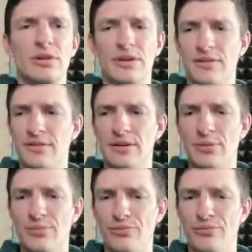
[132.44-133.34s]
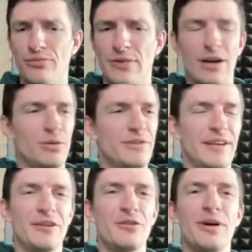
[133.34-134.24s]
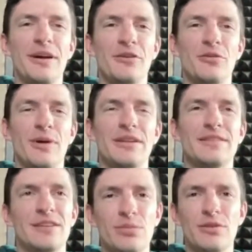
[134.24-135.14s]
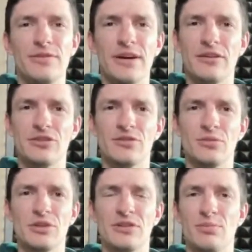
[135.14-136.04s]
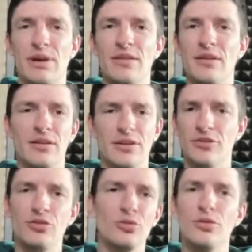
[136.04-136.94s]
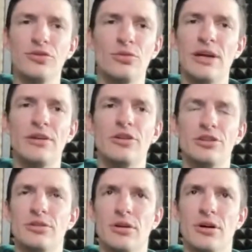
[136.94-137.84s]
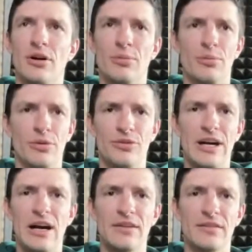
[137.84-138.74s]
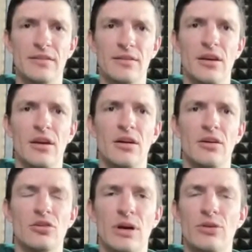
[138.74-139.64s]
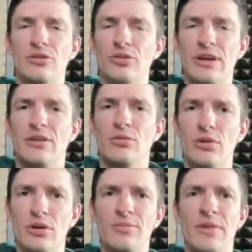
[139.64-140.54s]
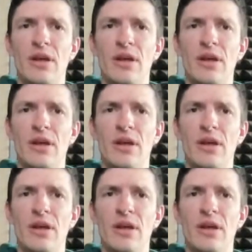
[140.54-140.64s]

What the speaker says: is, I would say, a quite simple function, which is basically a tool to manage tasks around your daily work.